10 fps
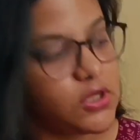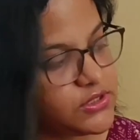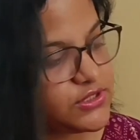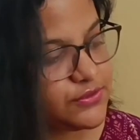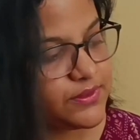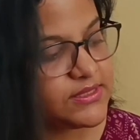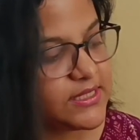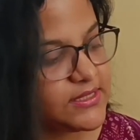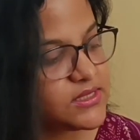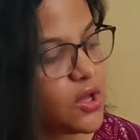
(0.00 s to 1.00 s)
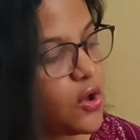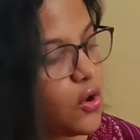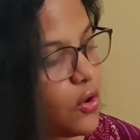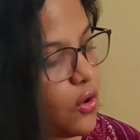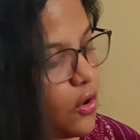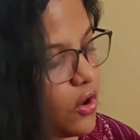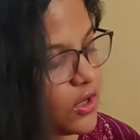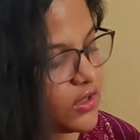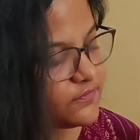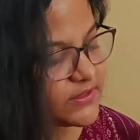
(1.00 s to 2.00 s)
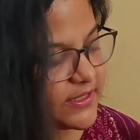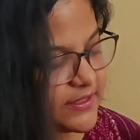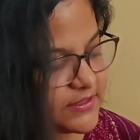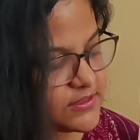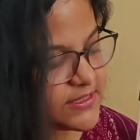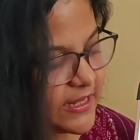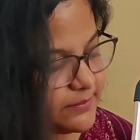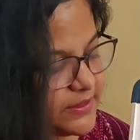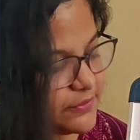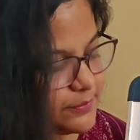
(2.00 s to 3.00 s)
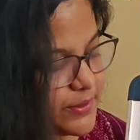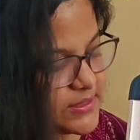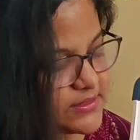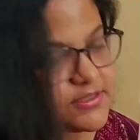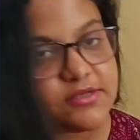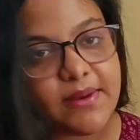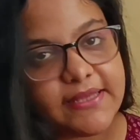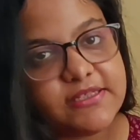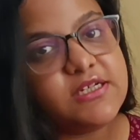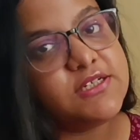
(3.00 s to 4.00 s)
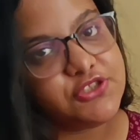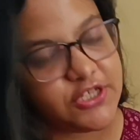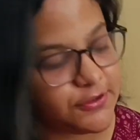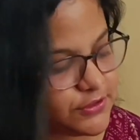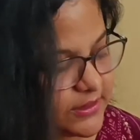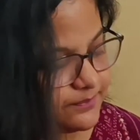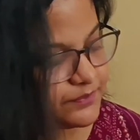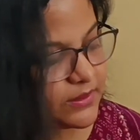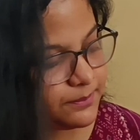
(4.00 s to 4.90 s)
constituents, that is all of the characters can be represented by the genotype.